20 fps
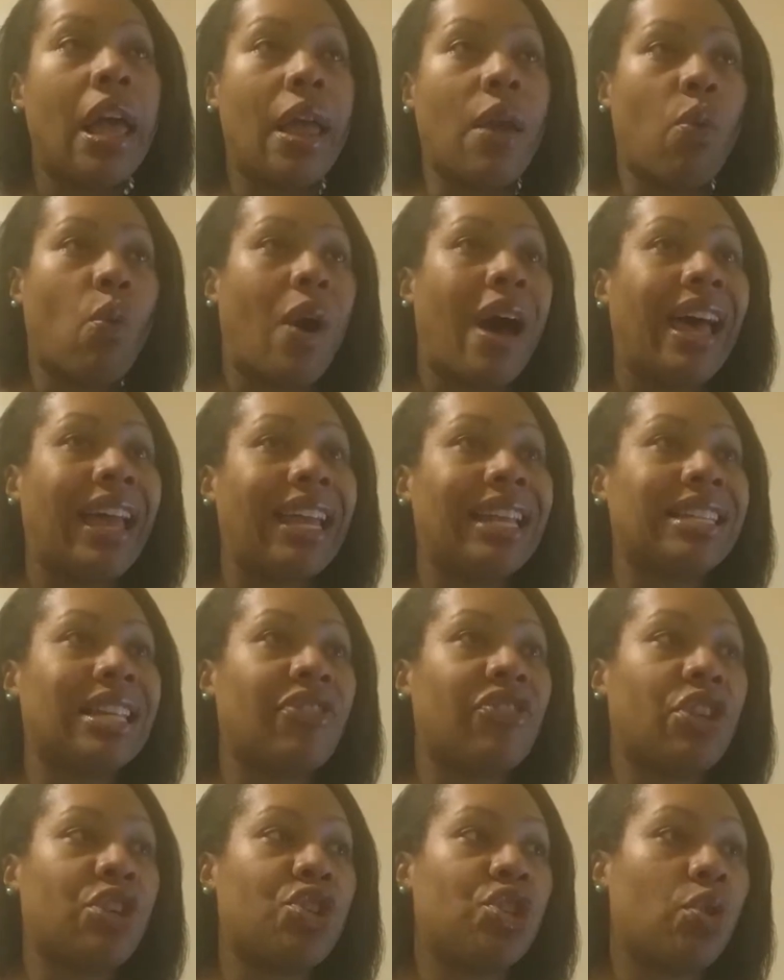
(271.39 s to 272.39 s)
And why is
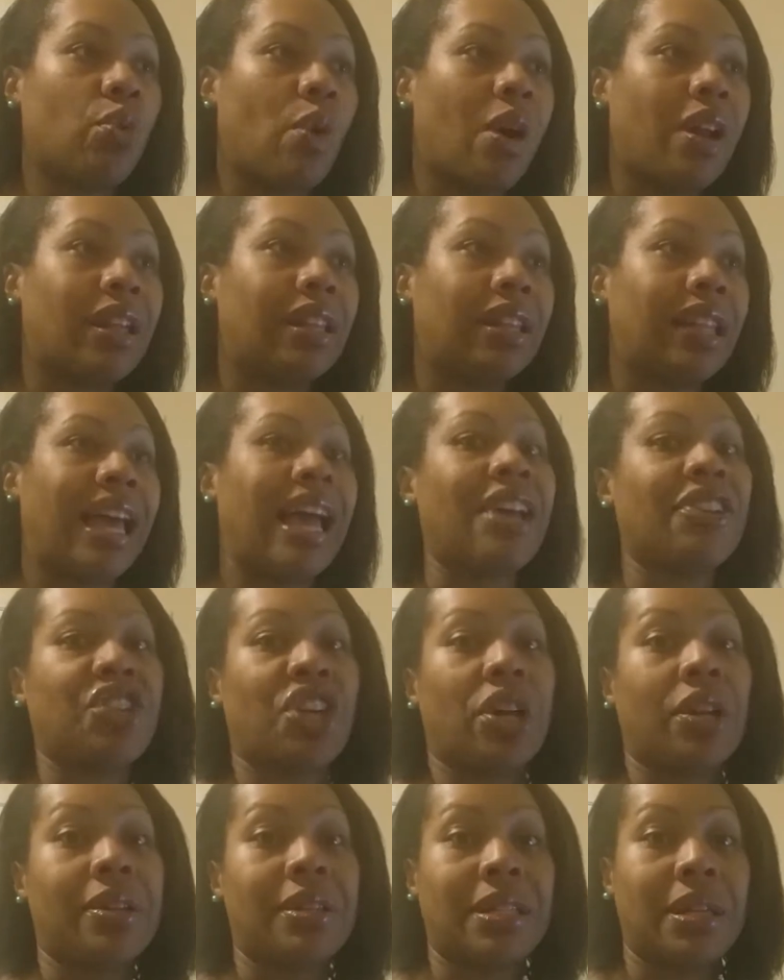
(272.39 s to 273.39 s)
it that you want to
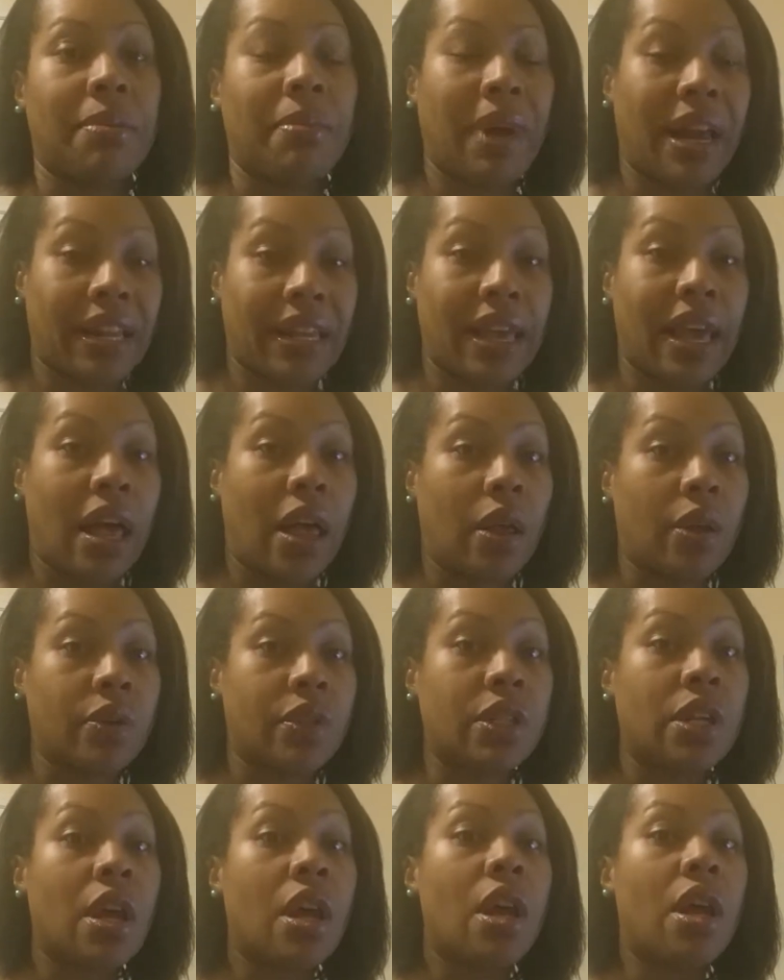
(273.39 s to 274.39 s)
lash out on somebody
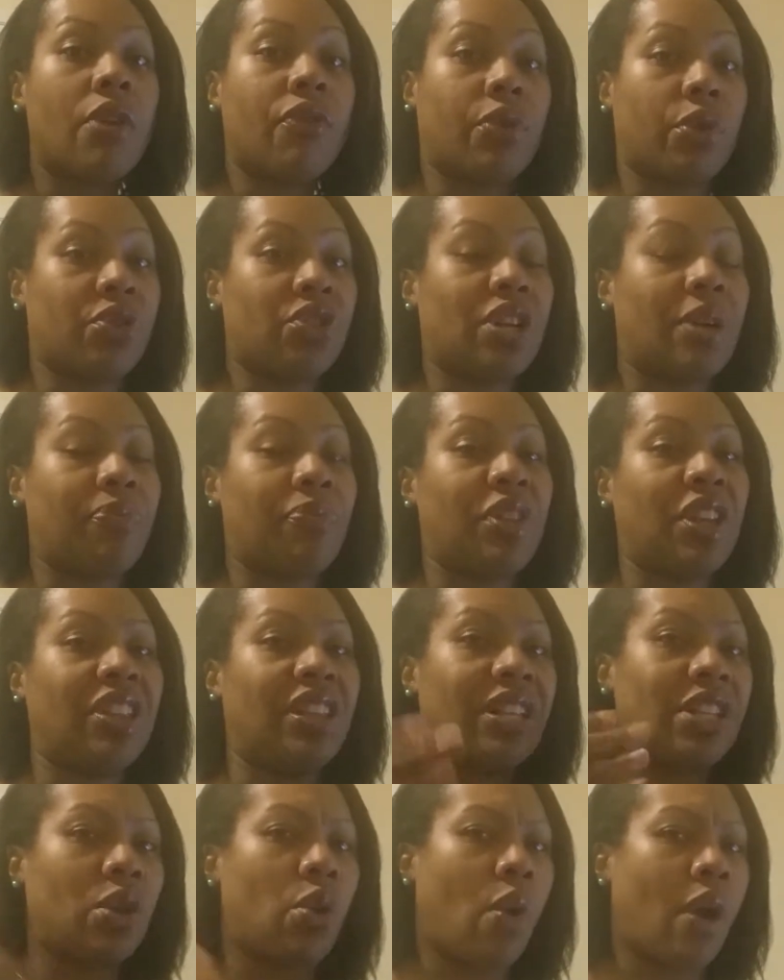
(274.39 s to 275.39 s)
else for something
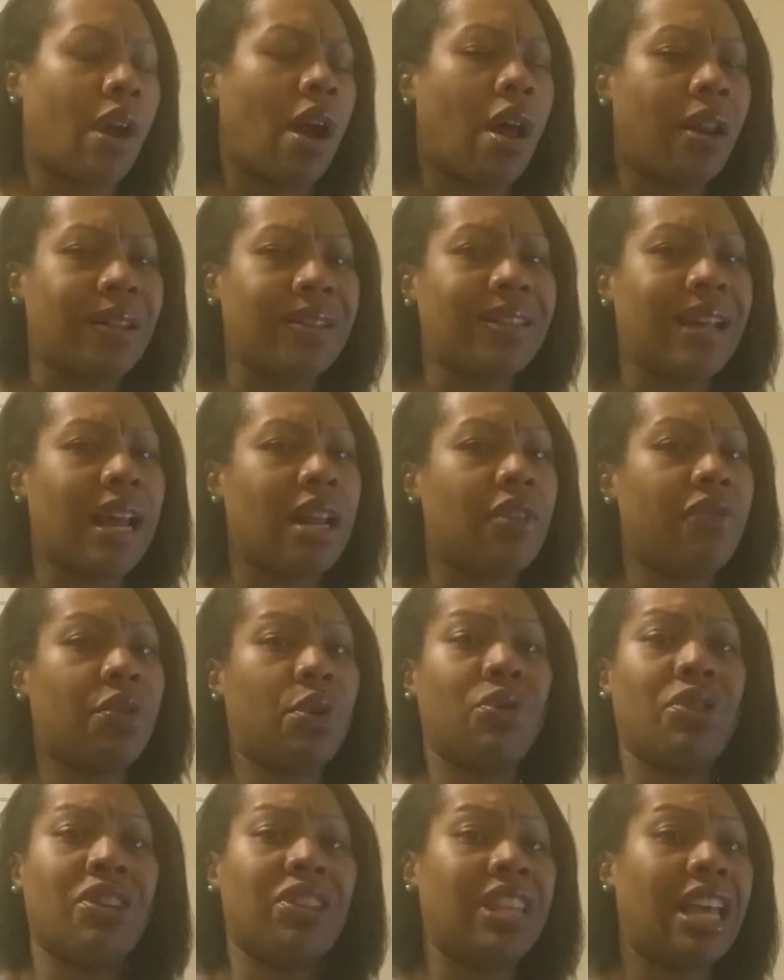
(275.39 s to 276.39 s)
that's going on inside of
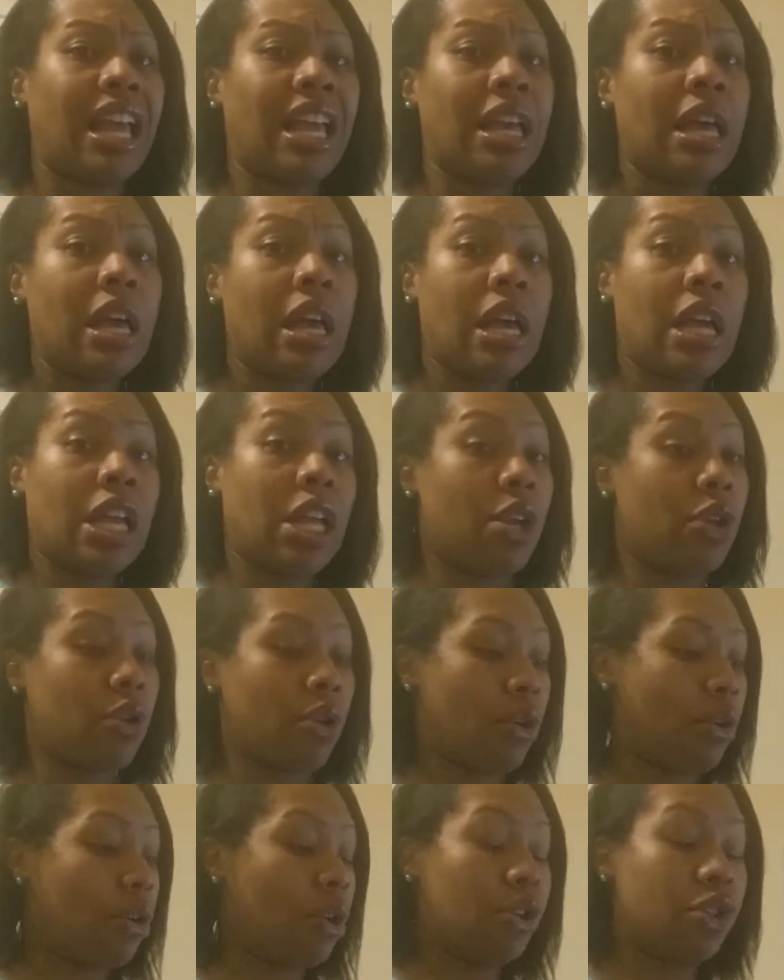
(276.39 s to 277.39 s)
you that they
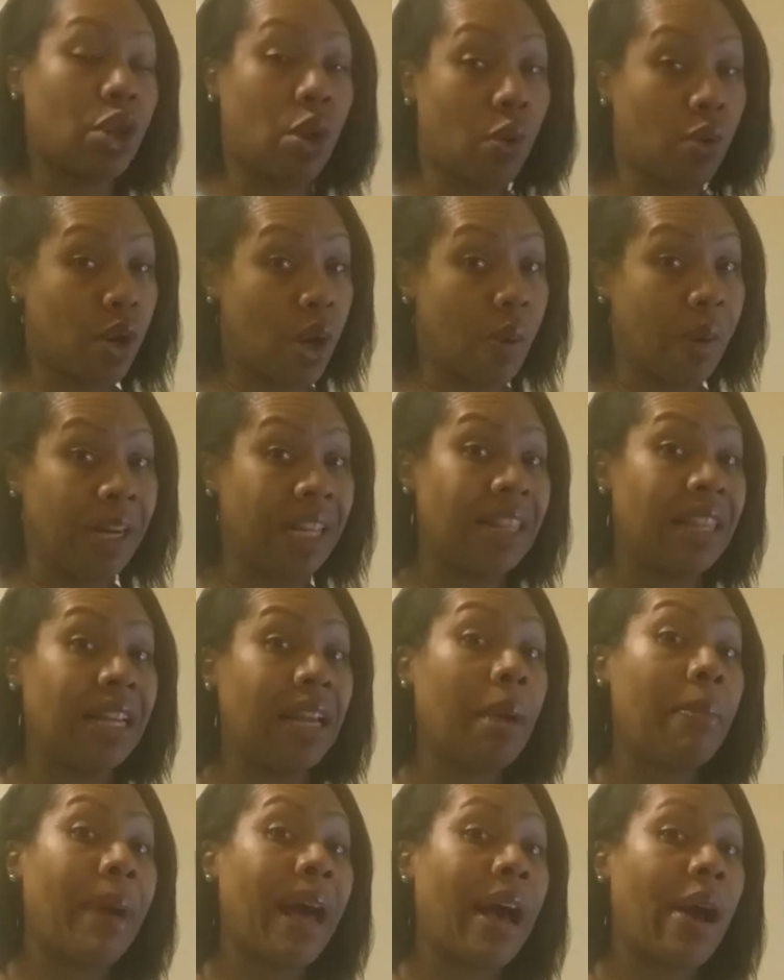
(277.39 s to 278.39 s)
either don't know
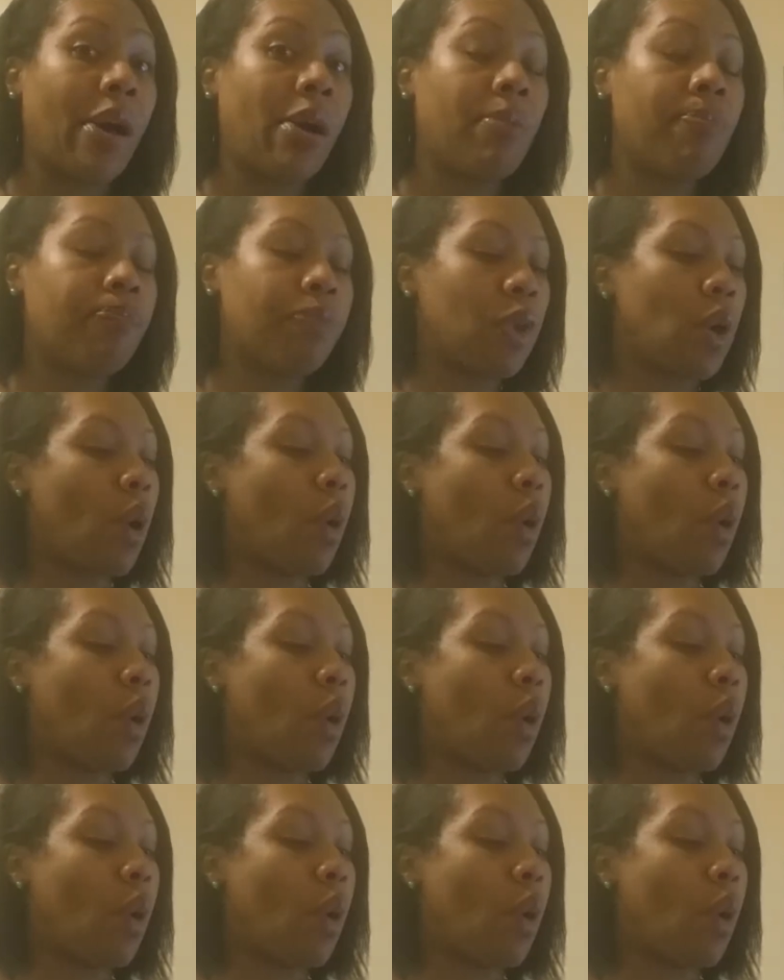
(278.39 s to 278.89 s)
anything about,